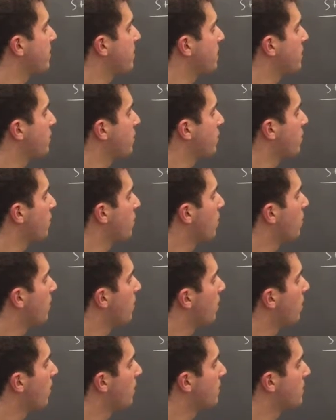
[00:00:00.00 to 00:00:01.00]
to t2
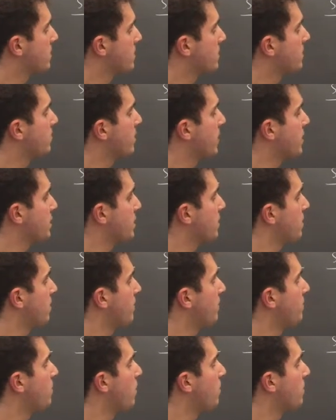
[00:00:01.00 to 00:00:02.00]
of the summation of
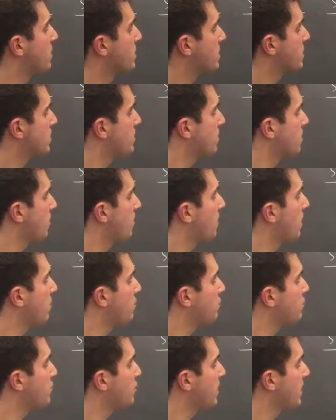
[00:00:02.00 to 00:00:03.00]
the moments
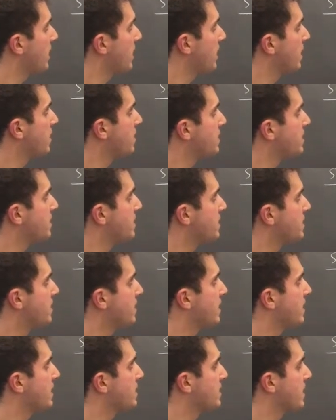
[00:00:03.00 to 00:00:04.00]
about g
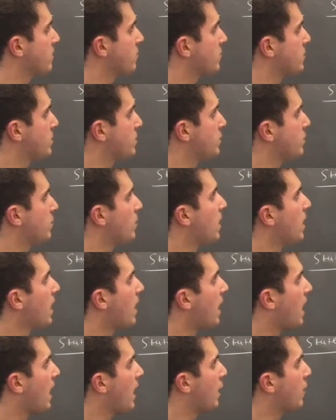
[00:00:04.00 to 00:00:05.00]
dt is equal to
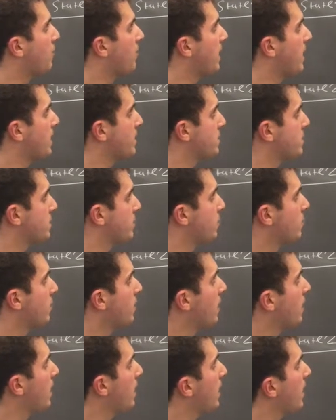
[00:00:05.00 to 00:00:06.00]
I omega 2.
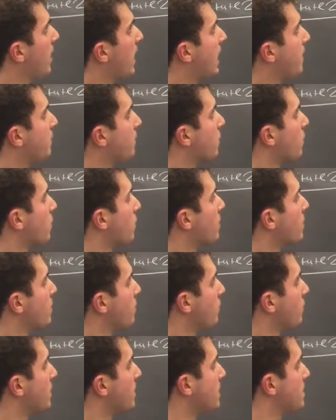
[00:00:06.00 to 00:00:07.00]
And if we were to
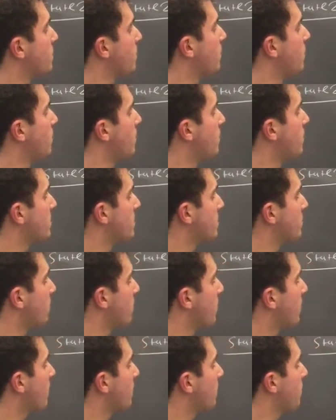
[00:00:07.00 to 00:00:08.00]
do this, we would notice that we
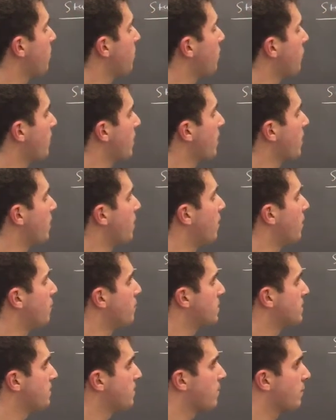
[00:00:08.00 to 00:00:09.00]
would have 3
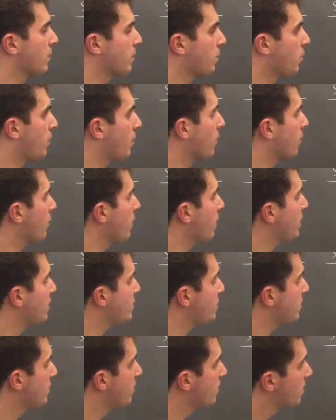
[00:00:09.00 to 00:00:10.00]
unknowns but only 1
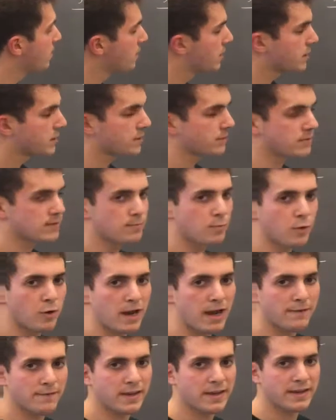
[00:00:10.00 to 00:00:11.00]
equation. So it's more
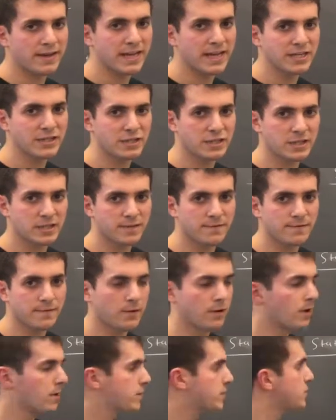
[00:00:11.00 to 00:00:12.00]
advantageous
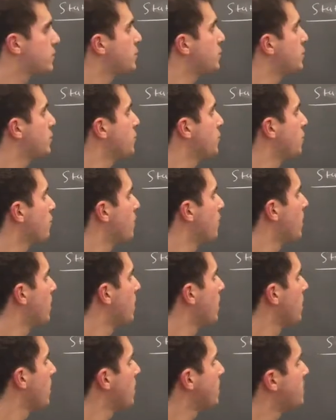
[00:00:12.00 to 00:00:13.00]
for us to
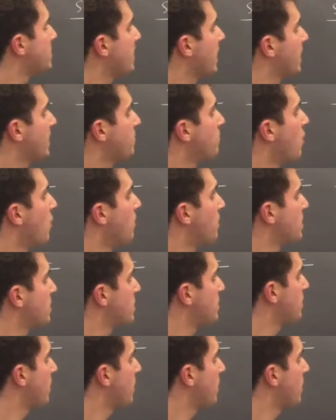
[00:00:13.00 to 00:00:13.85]
take the moments